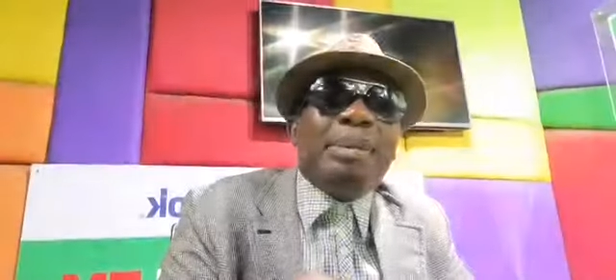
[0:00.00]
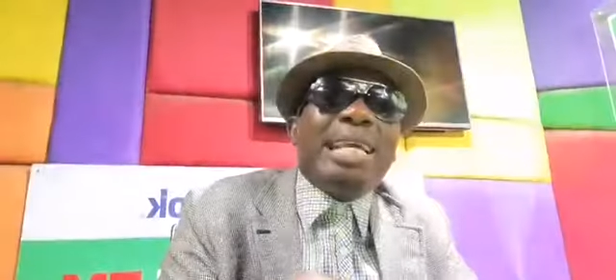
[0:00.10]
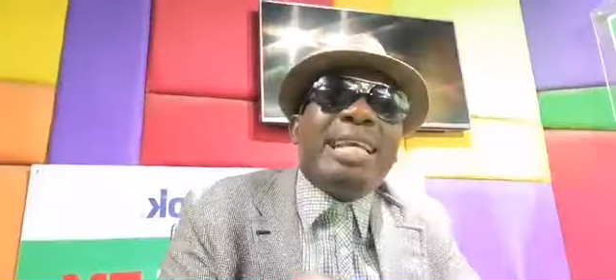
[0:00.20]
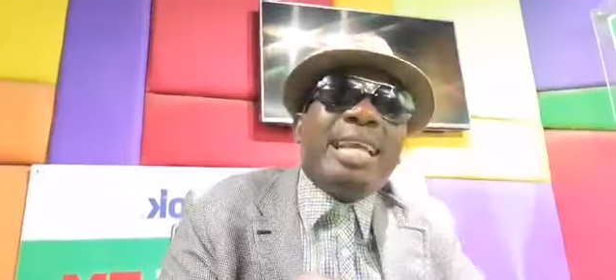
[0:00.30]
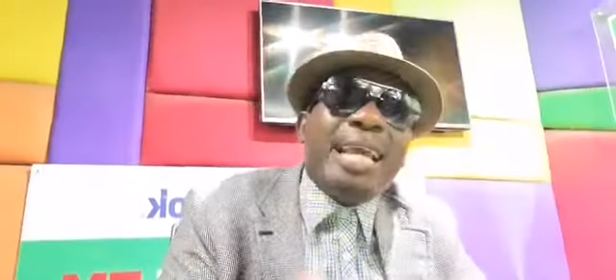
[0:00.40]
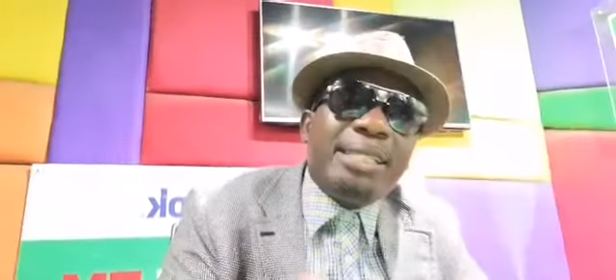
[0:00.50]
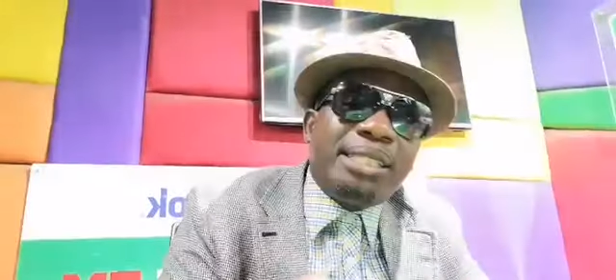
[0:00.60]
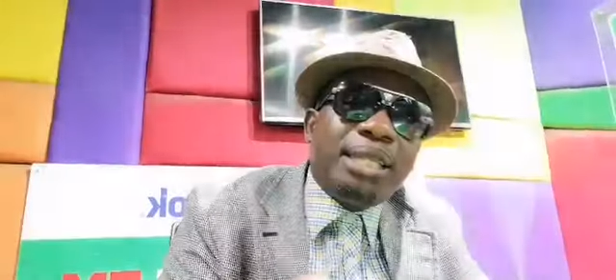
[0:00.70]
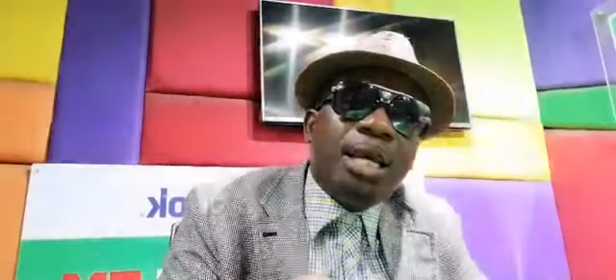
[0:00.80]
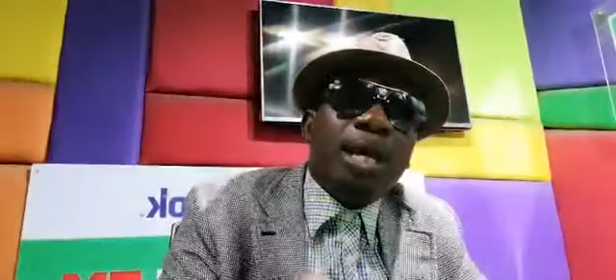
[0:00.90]

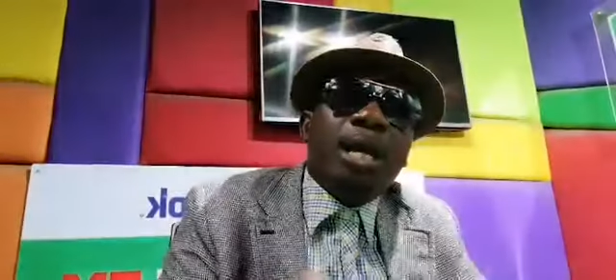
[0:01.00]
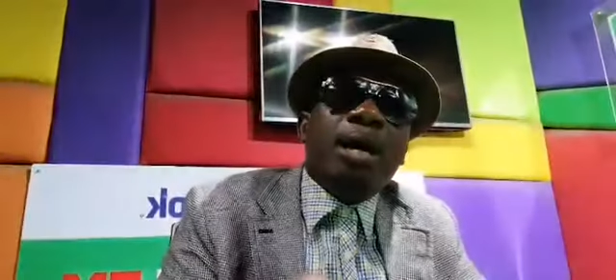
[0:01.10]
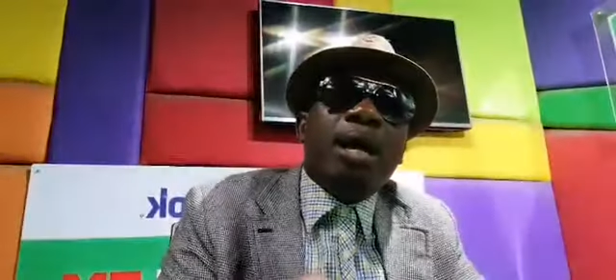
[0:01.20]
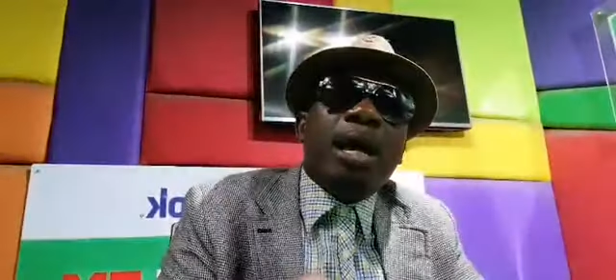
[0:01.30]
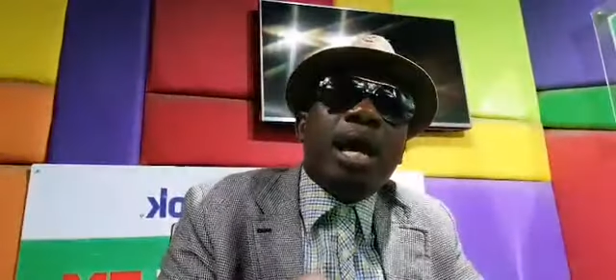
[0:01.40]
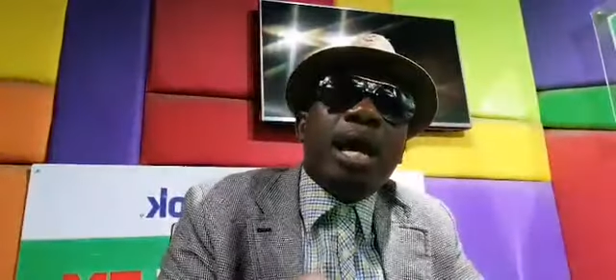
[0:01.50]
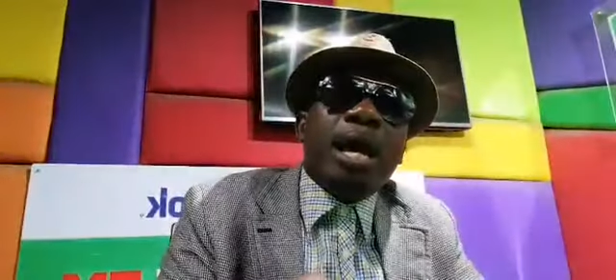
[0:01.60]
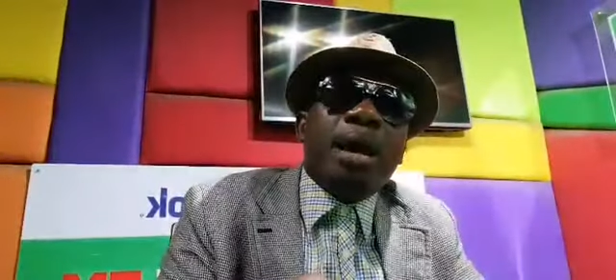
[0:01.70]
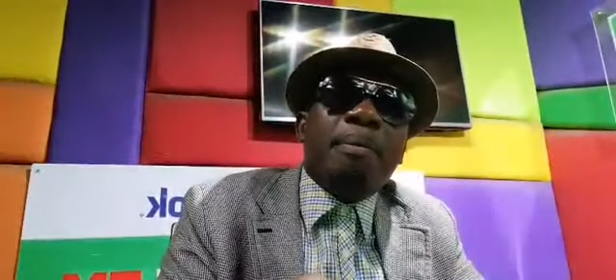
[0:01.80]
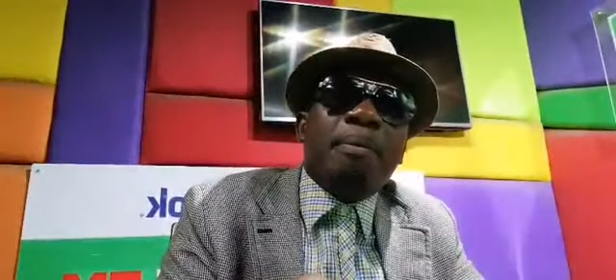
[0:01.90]
against
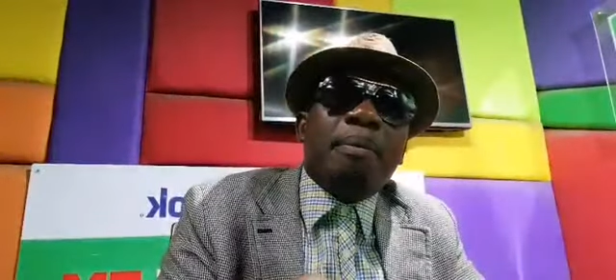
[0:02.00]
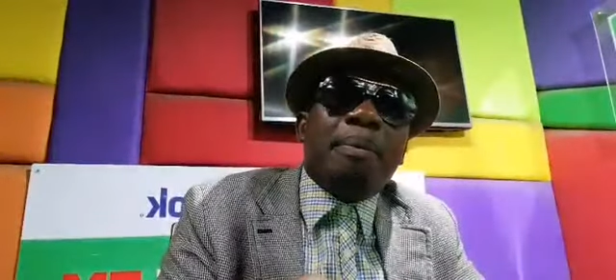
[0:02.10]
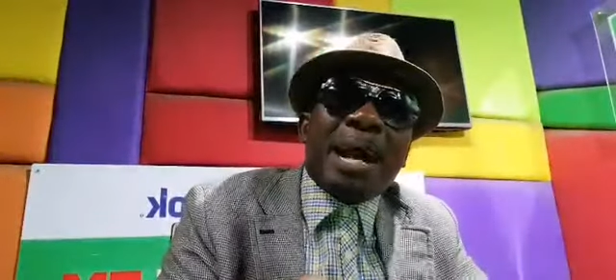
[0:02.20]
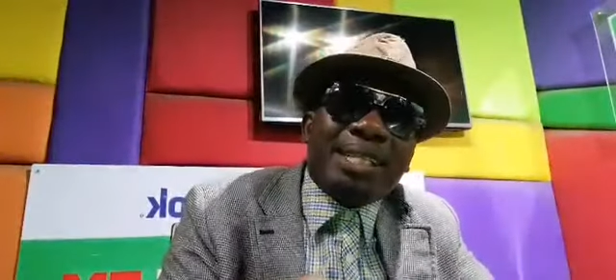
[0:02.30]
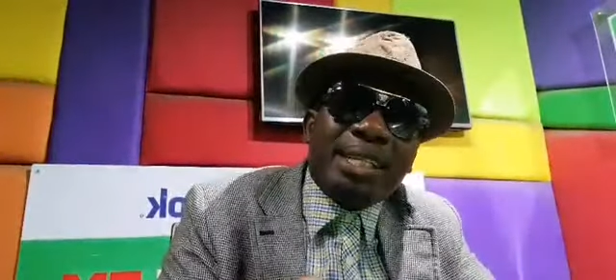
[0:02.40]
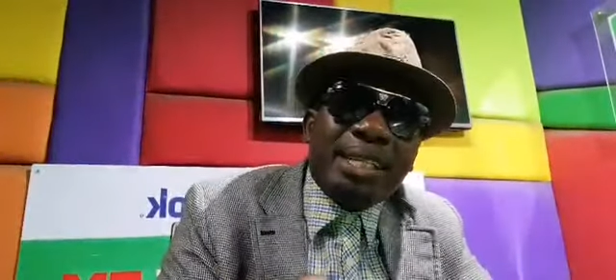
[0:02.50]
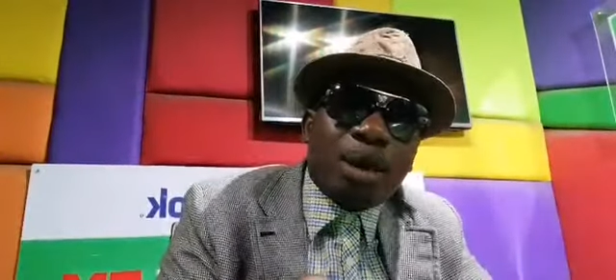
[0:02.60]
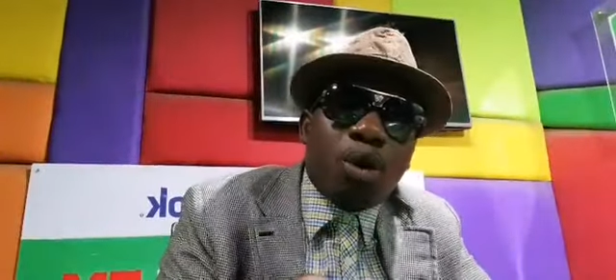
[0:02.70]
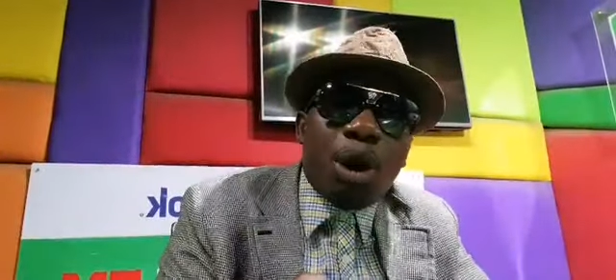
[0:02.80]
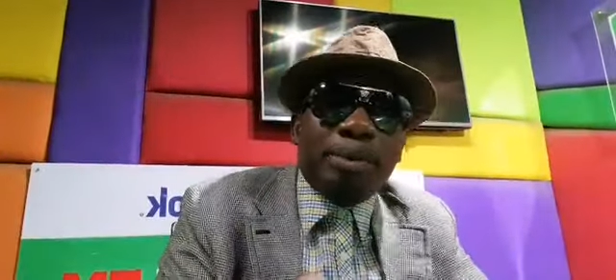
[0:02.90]
passing the
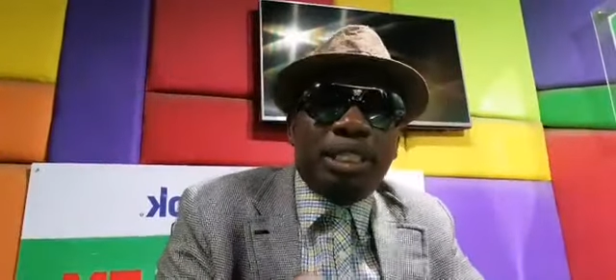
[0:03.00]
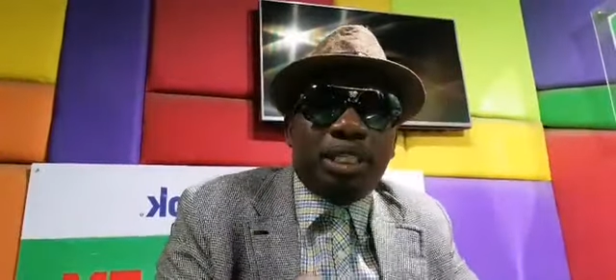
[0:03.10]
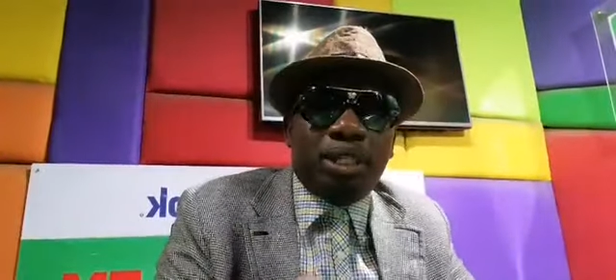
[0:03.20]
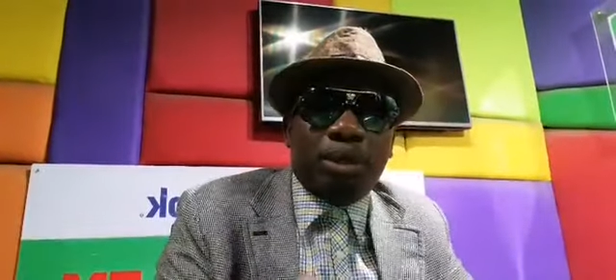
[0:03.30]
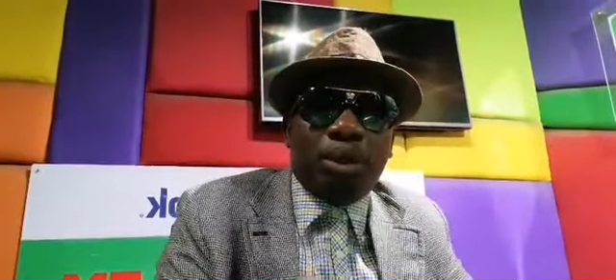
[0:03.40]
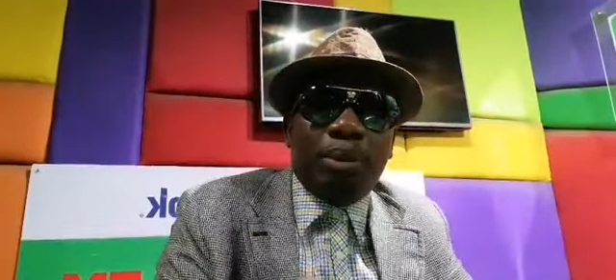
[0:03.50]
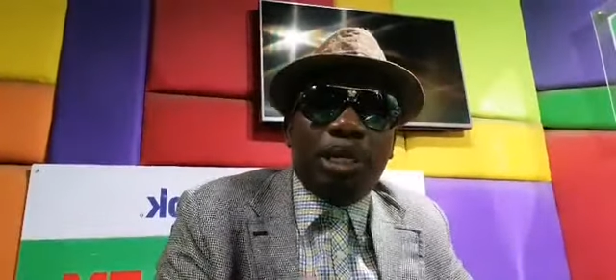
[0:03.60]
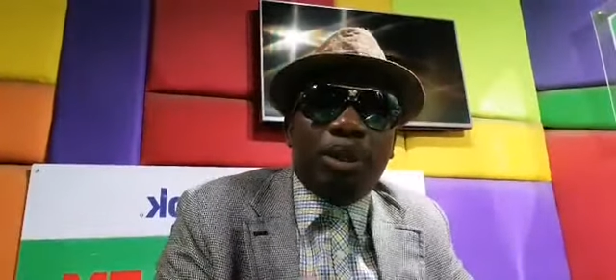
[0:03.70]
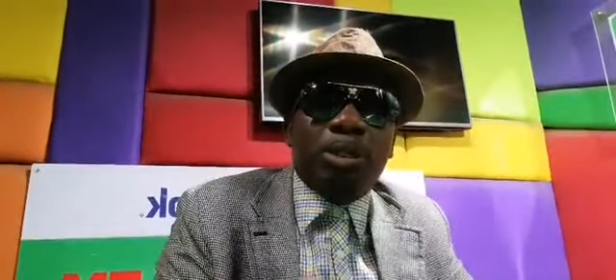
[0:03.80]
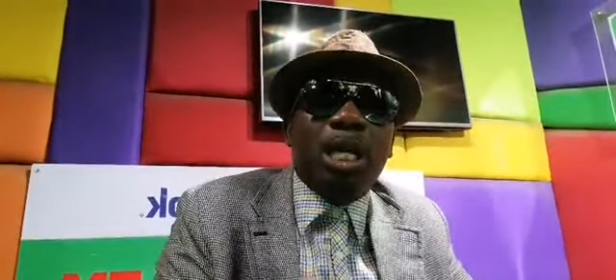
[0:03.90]
cohabitation law,
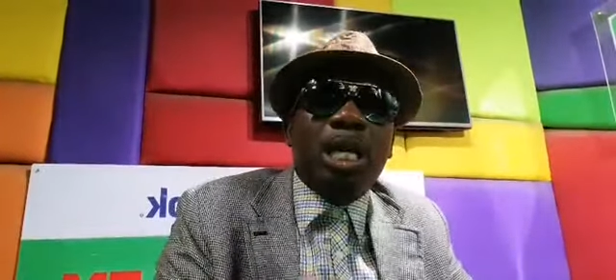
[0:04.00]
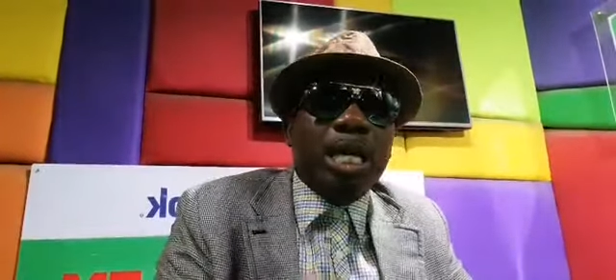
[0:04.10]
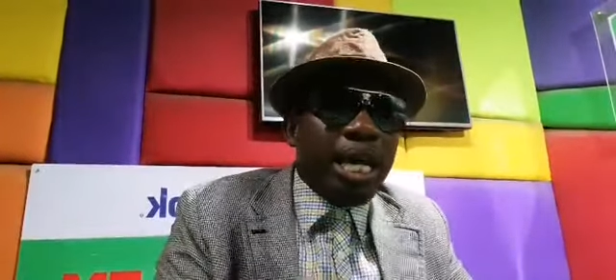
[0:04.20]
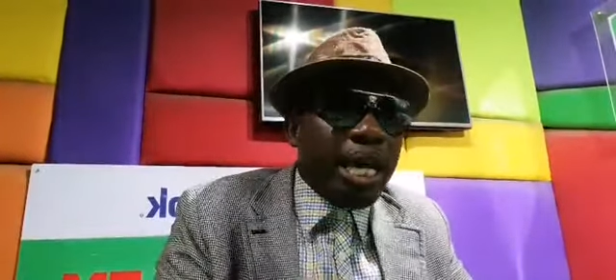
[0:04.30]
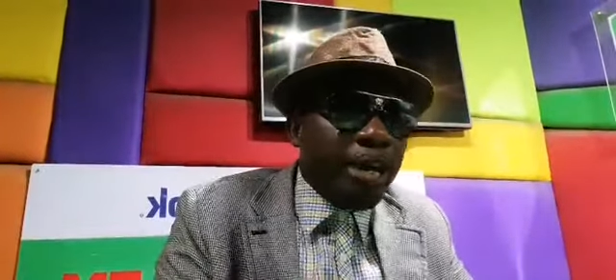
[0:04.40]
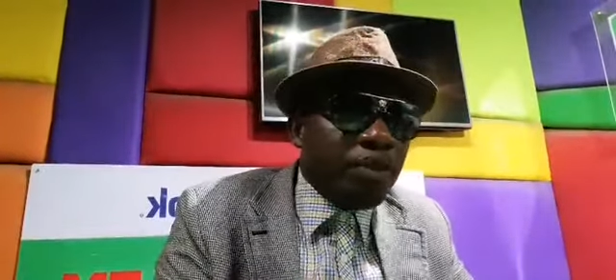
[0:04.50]
because if we